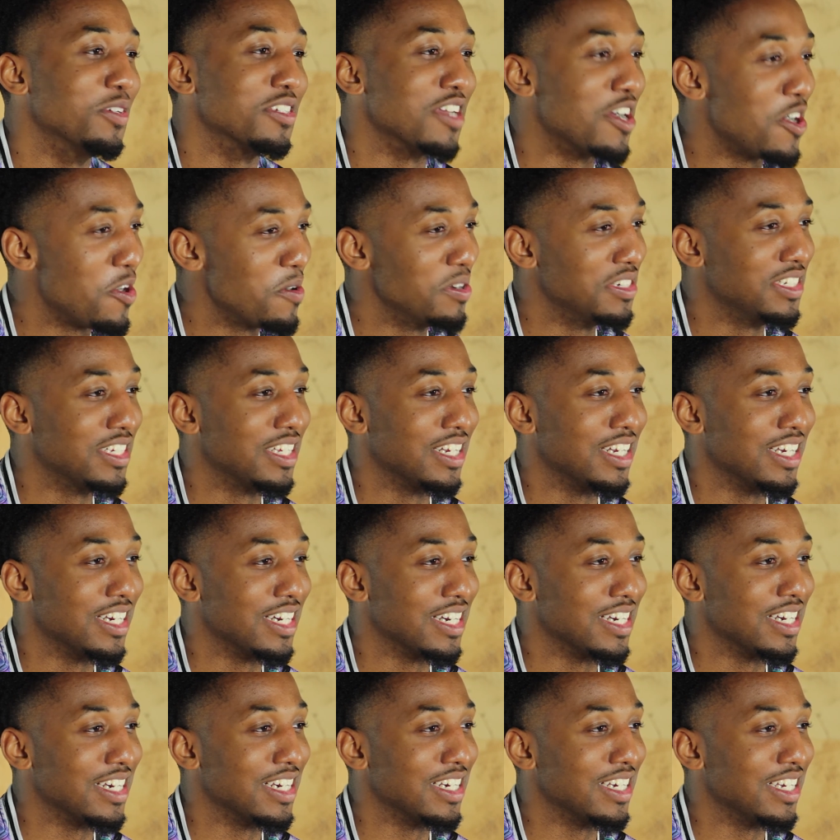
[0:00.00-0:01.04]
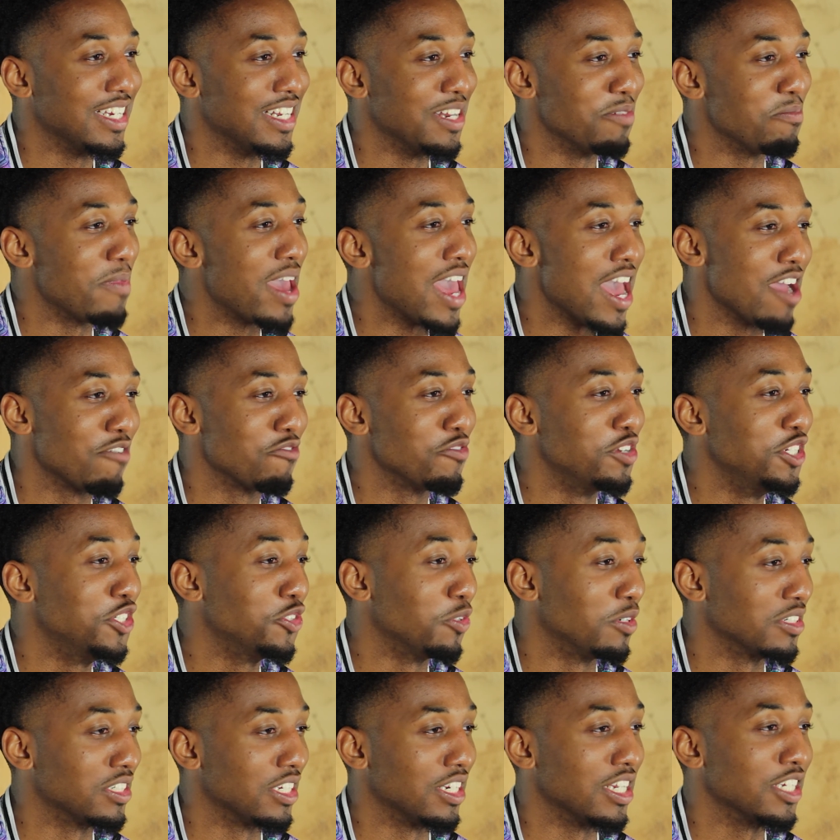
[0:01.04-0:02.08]
was always in the math
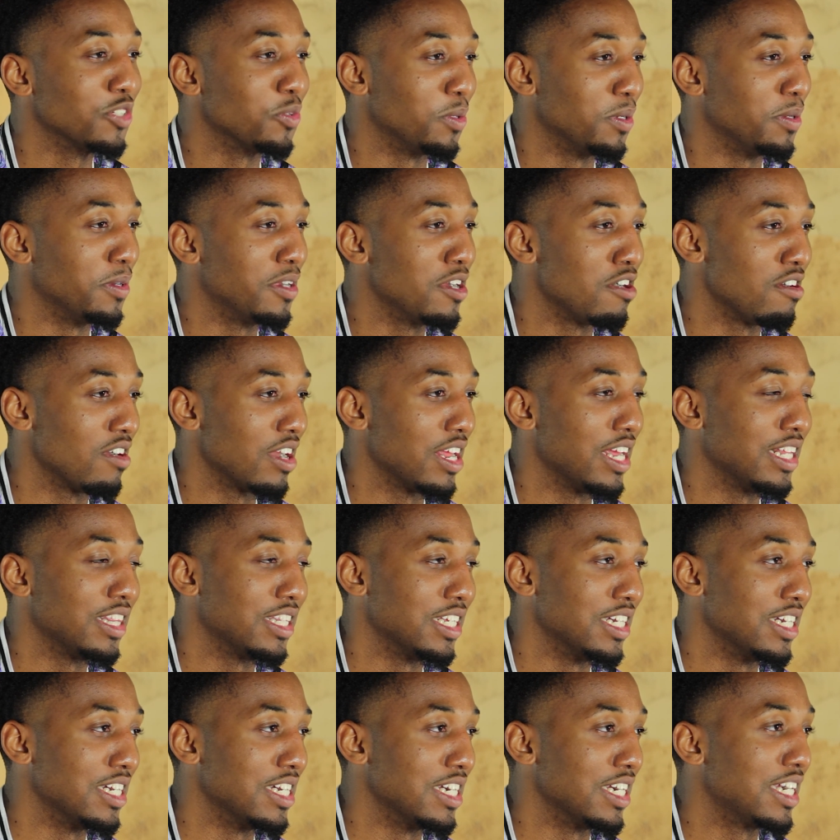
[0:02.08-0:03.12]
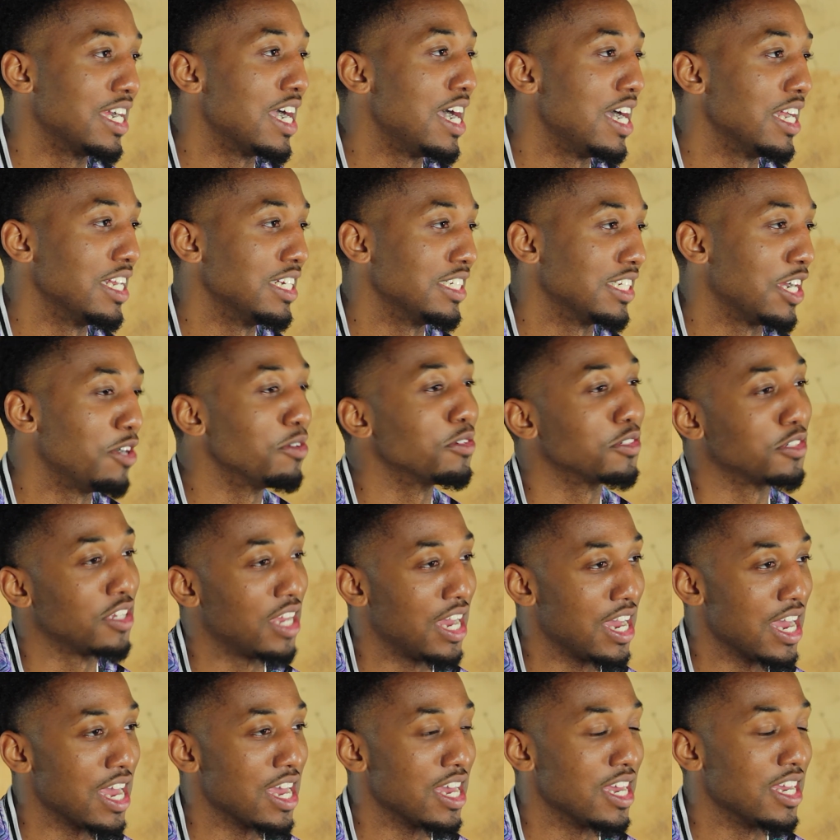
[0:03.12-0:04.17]
resource center. That's what they called it at the college.
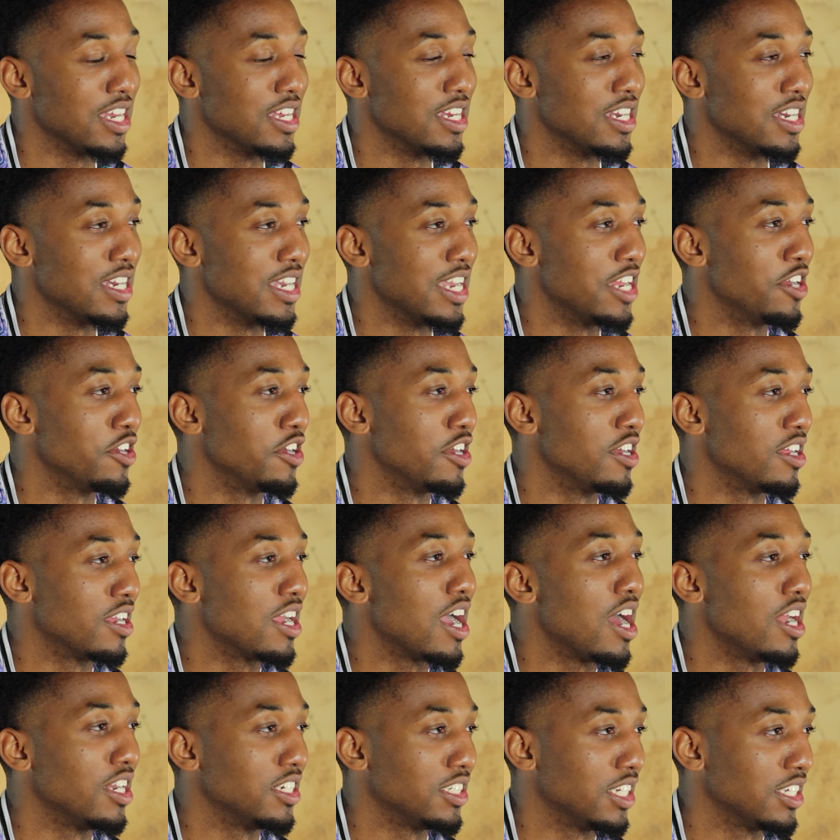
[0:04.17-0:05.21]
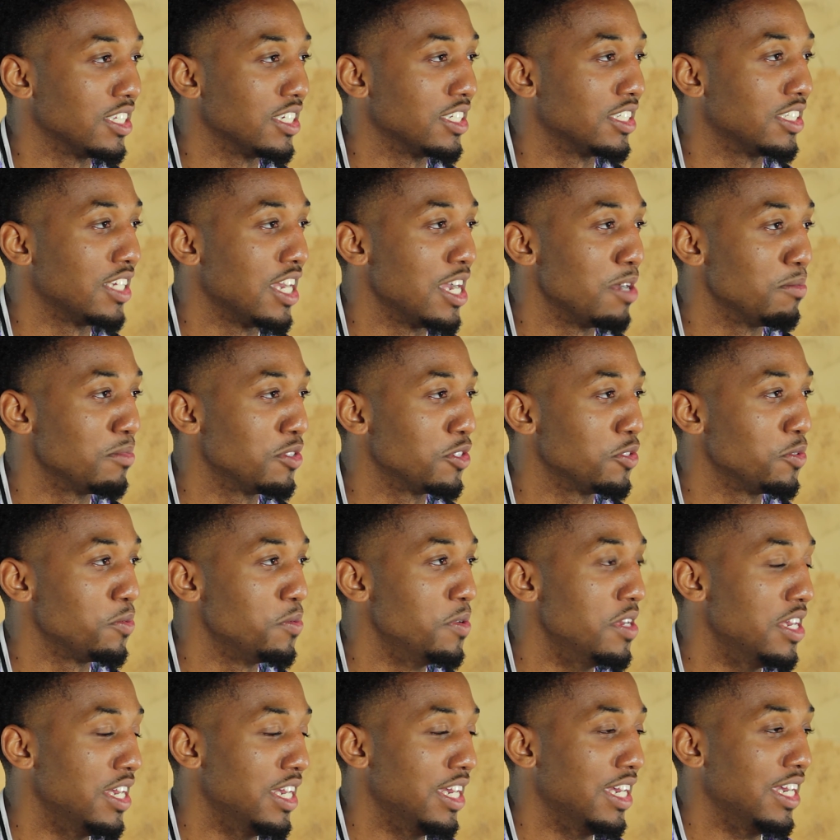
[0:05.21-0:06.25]
I had entered into college at this time too,
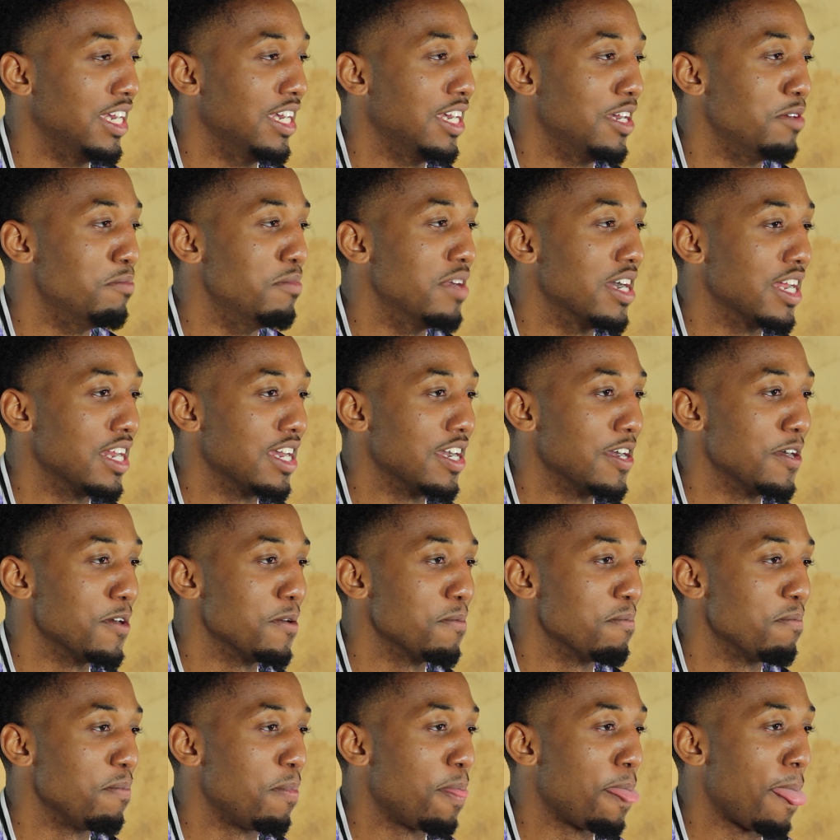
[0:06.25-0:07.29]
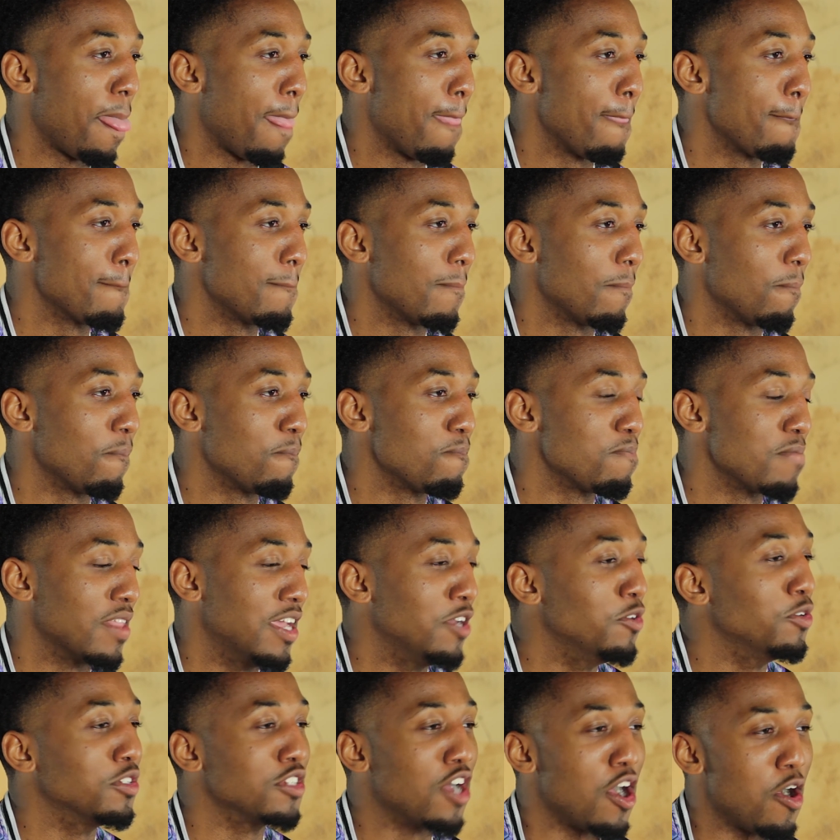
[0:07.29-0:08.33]
but
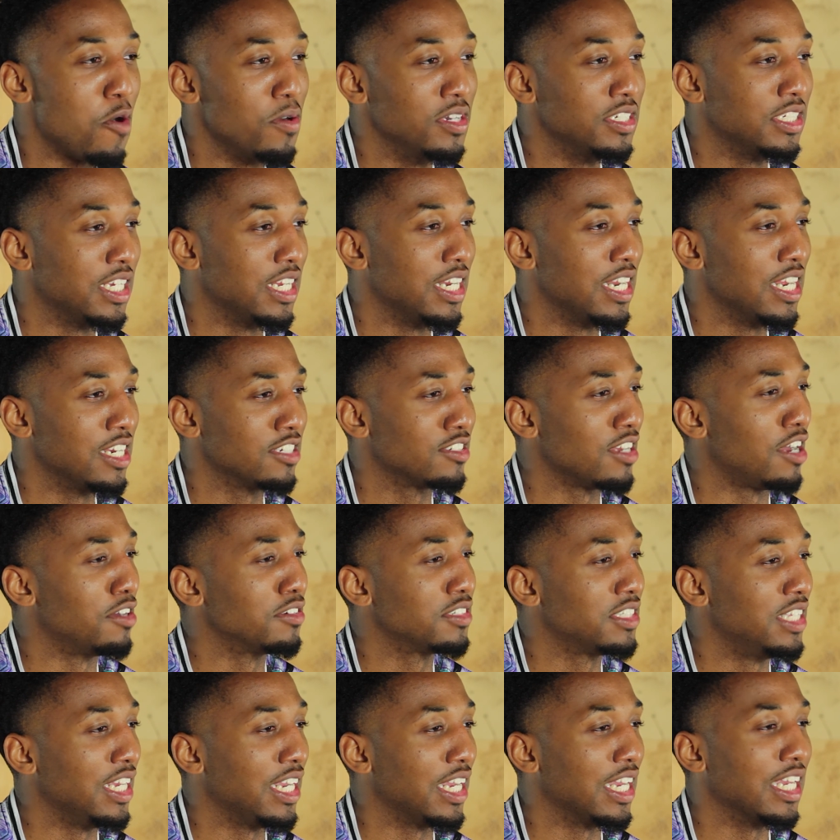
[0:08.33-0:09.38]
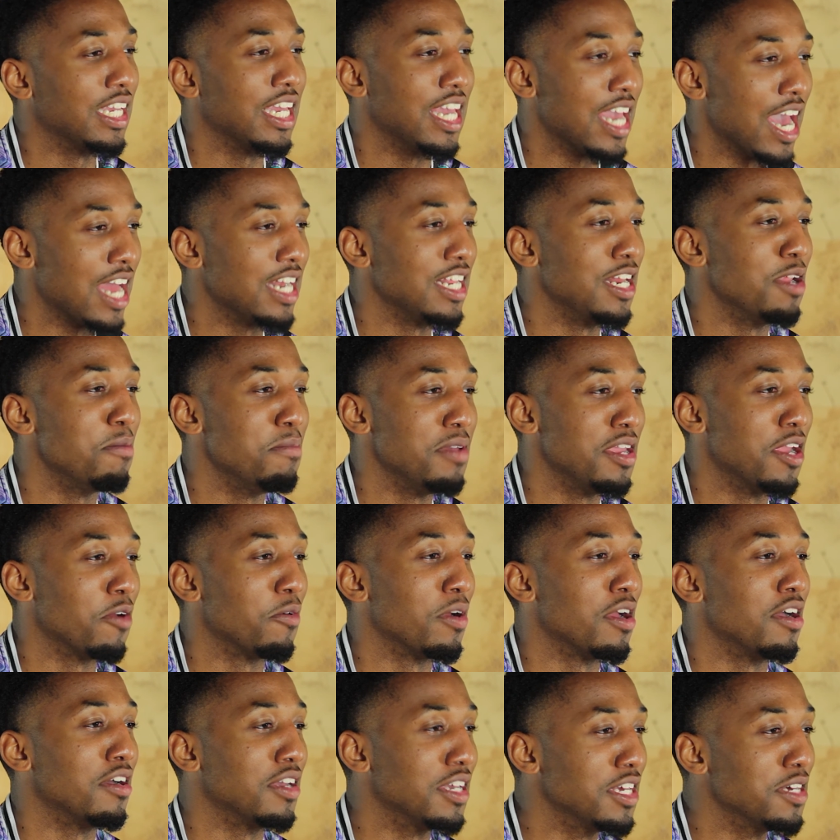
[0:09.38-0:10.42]
he was always in there. So I was thinking, yeah, I need to be
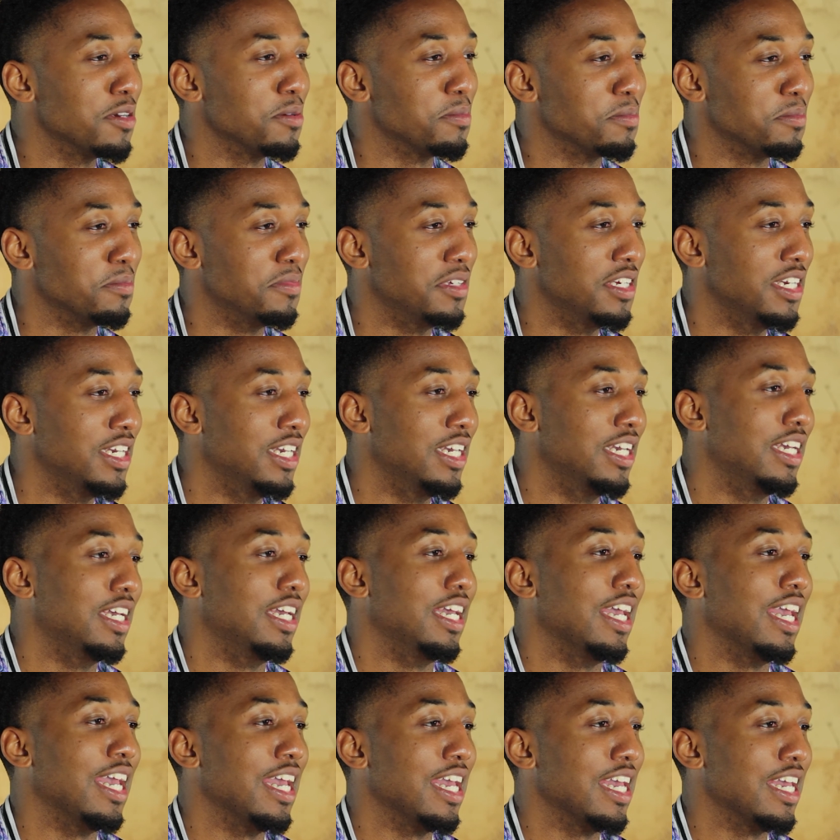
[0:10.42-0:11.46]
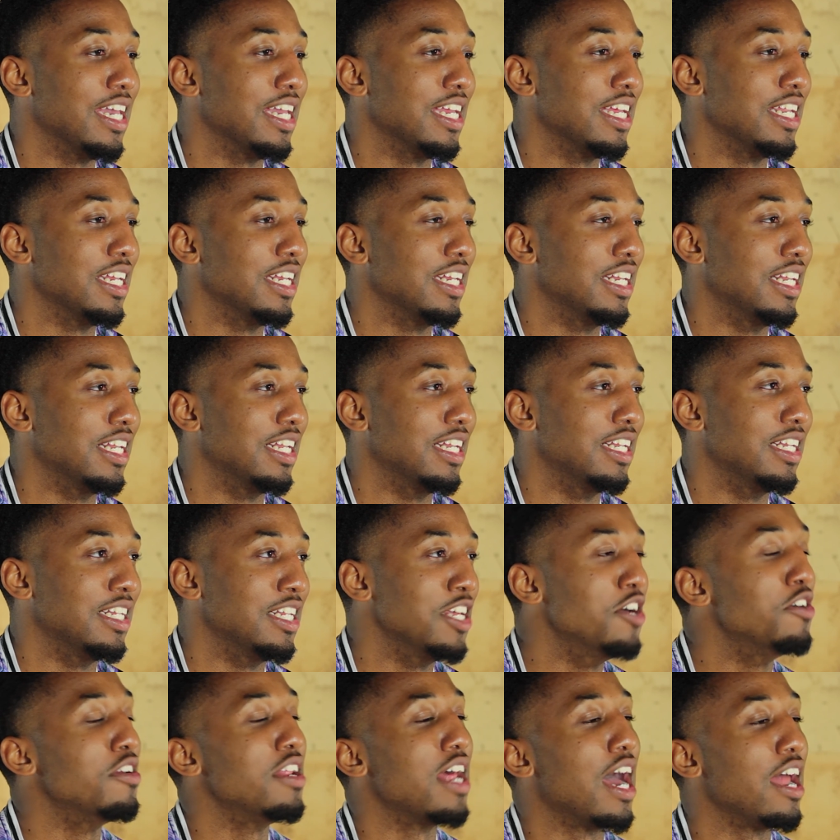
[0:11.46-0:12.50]
around him. And
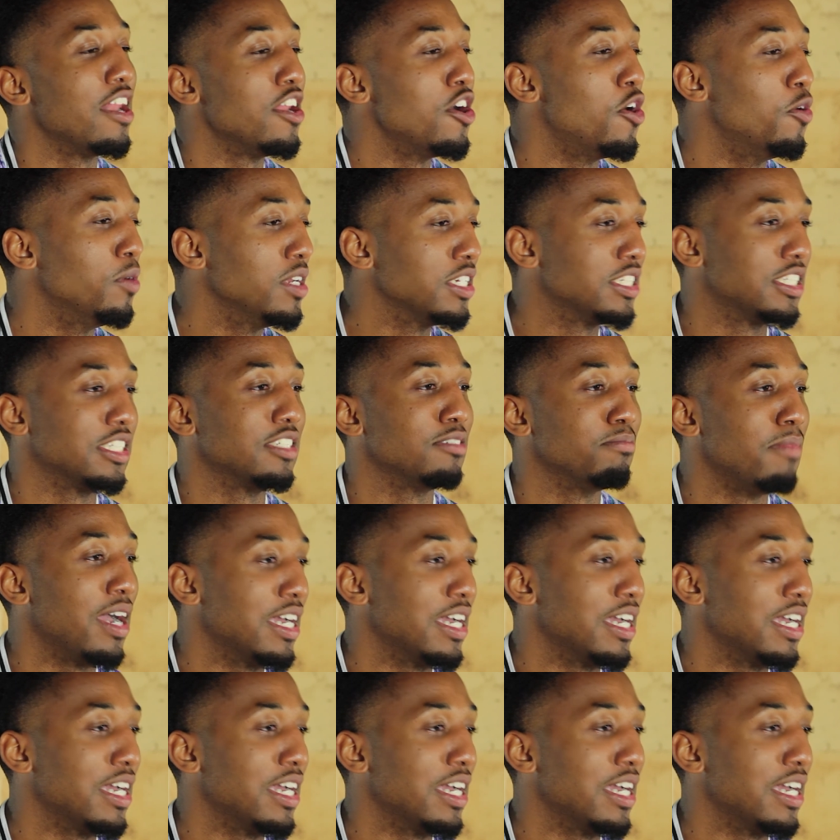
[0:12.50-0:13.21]
little did I know, this is